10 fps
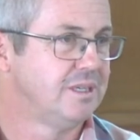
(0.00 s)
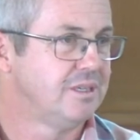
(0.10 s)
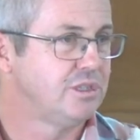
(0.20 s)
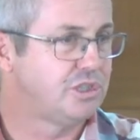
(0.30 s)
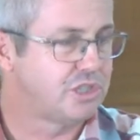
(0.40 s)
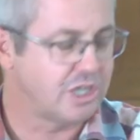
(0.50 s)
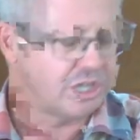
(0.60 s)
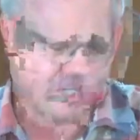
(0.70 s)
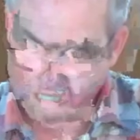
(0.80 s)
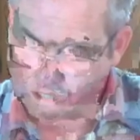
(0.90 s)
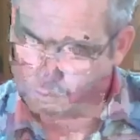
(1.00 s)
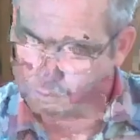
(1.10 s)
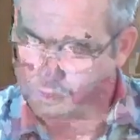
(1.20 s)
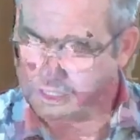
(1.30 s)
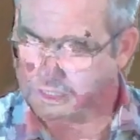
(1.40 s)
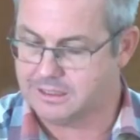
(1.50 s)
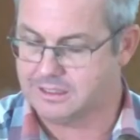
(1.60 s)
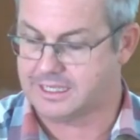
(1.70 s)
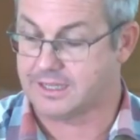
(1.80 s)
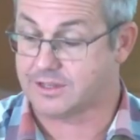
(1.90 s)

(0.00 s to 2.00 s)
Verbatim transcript: to show that he's beaten death.